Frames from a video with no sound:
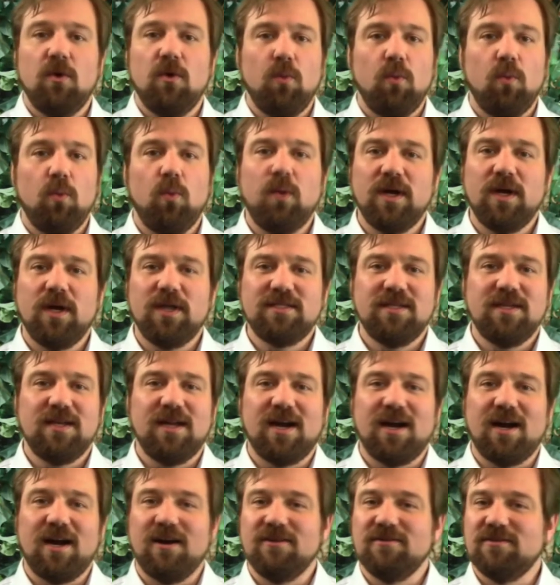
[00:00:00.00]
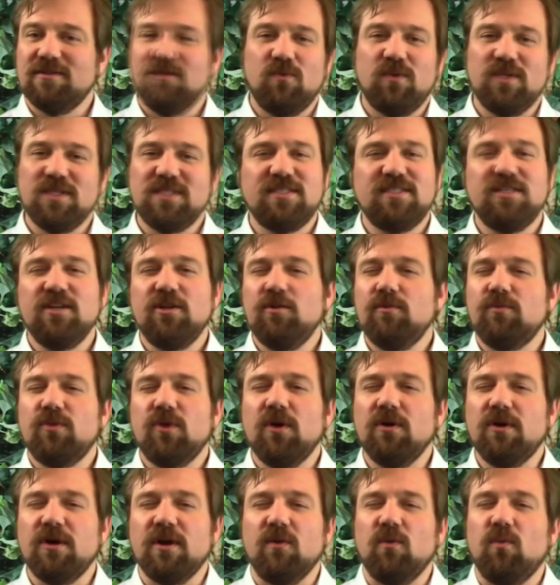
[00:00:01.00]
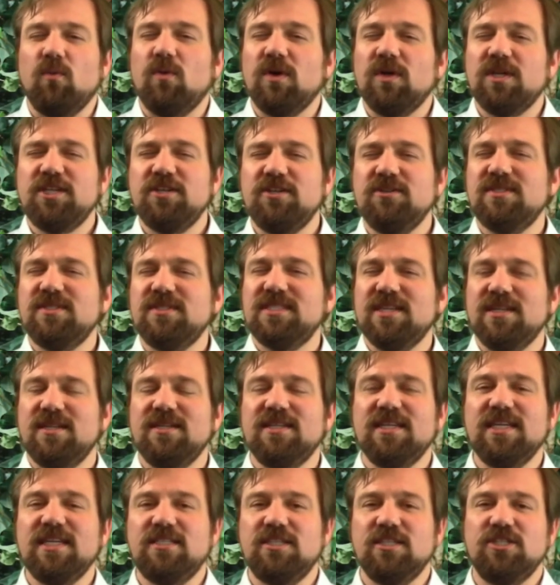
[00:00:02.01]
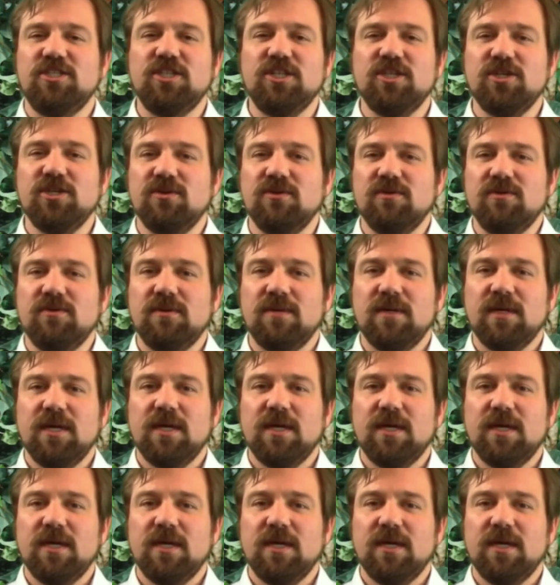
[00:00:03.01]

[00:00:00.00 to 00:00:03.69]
What's still broken? What do you still need to do?